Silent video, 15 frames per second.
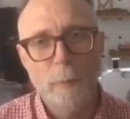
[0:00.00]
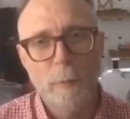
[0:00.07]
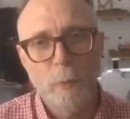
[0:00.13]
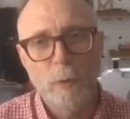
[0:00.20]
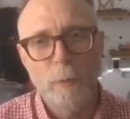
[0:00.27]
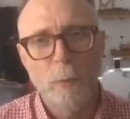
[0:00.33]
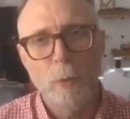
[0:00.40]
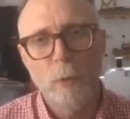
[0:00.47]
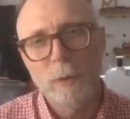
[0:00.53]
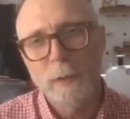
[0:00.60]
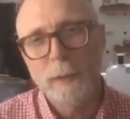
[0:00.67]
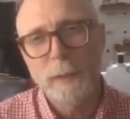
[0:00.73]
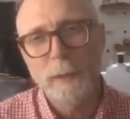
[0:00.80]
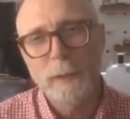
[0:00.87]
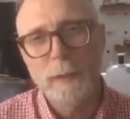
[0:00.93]
But more
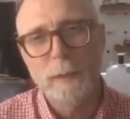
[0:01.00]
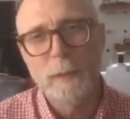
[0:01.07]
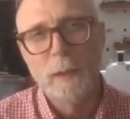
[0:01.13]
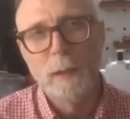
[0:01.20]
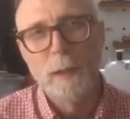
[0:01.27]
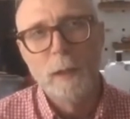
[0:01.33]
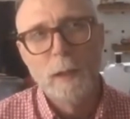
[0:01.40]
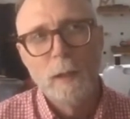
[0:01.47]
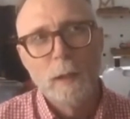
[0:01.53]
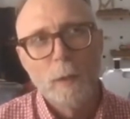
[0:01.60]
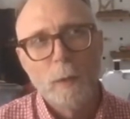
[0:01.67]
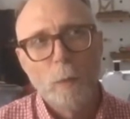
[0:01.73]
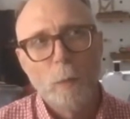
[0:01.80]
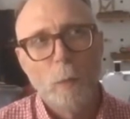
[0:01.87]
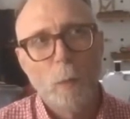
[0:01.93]
importantly,
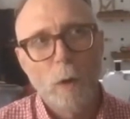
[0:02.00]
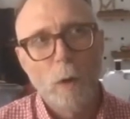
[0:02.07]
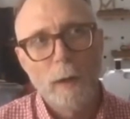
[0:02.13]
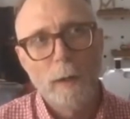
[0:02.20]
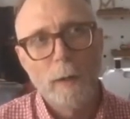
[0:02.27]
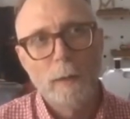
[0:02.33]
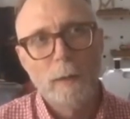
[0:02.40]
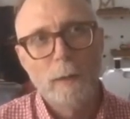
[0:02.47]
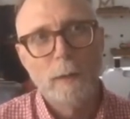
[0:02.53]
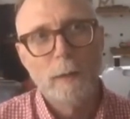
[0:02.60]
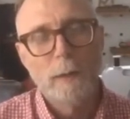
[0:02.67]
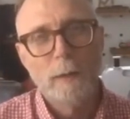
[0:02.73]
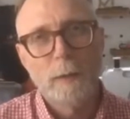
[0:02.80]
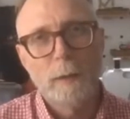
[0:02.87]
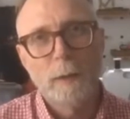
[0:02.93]
what
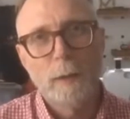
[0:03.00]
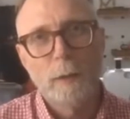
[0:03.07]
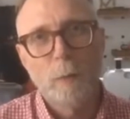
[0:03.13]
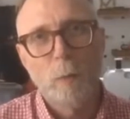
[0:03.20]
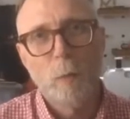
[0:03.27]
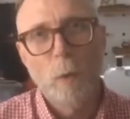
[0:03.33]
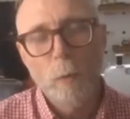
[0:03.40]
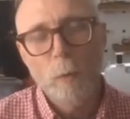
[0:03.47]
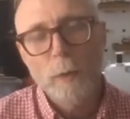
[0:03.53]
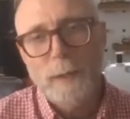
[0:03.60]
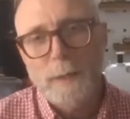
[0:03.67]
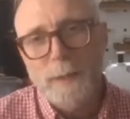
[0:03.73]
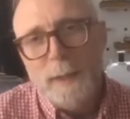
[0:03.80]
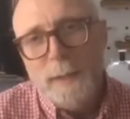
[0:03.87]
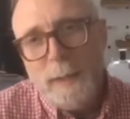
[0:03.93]
would
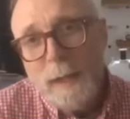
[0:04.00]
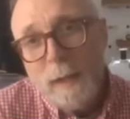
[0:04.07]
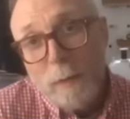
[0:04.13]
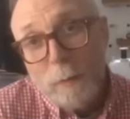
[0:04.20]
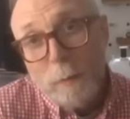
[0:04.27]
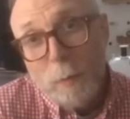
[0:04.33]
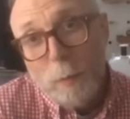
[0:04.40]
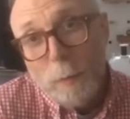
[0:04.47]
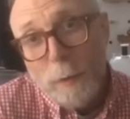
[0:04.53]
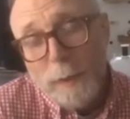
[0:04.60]
I say now? What